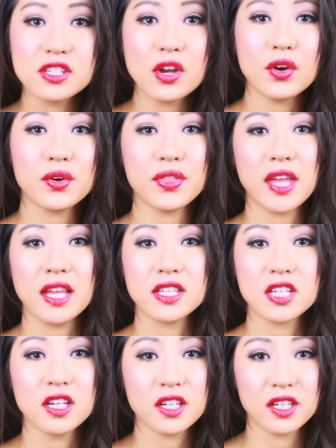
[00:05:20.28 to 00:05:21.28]
so they
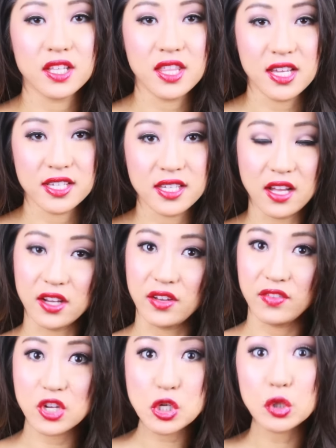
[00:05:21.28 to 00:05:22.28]
took this on
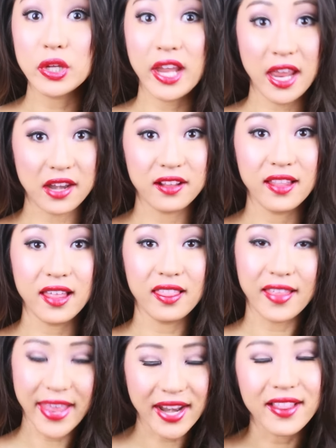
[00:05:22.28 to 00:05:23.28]
a visual analog,
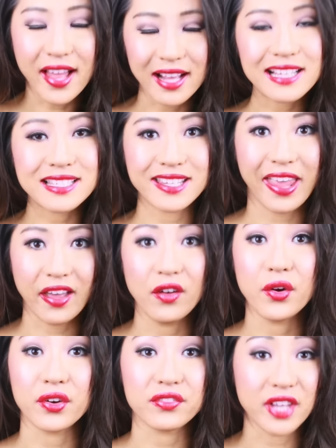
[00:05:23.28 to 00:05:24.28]
analog
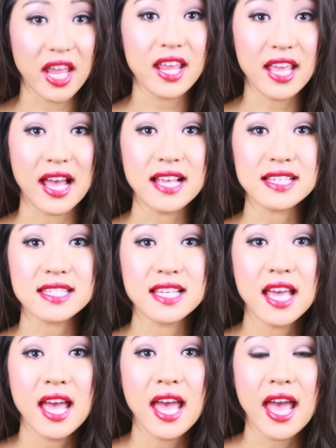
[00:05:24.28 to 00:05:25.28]
scale, or V A S,
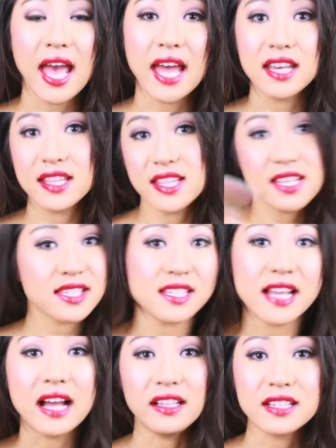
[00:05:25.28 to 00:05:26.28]
and this
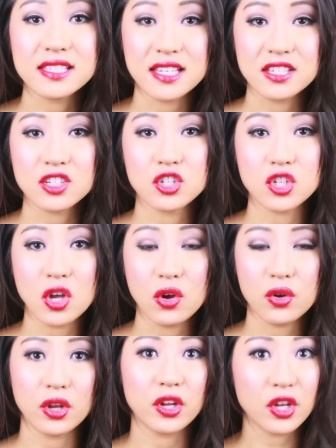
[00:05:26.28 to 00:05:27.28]
analysis
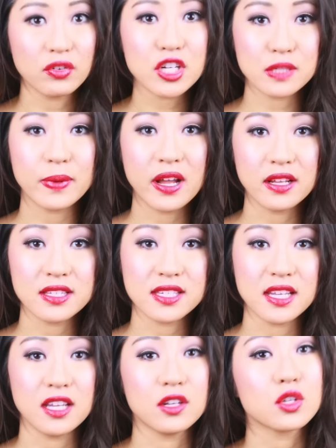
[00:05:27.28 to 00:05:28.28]
showed good
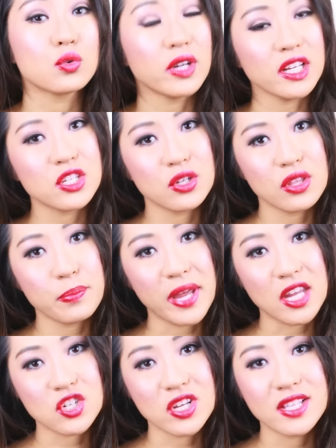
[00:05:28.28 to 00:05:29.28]
response in twenty-two of the
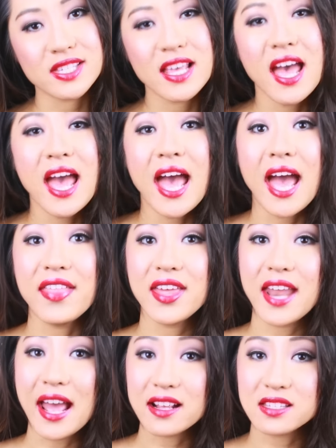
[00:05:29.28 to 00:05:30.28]
patients and
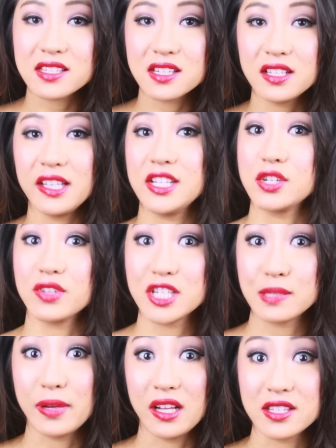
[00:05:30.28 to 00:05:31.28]
then excellent
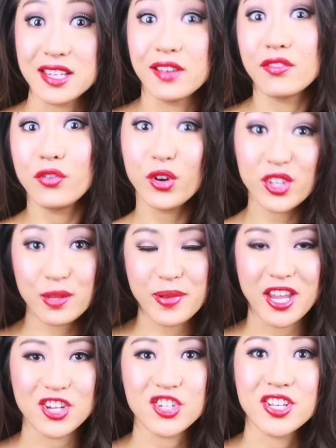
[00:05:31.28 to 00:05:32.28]
response in four of the
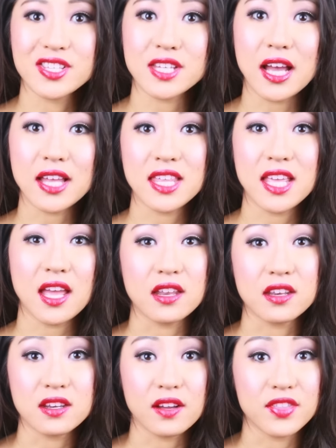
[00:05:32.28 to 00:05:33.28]
patients at the
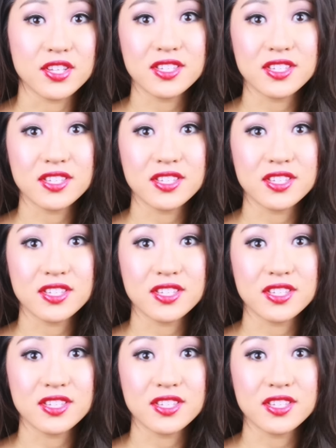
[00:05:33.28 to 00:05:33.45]
end of the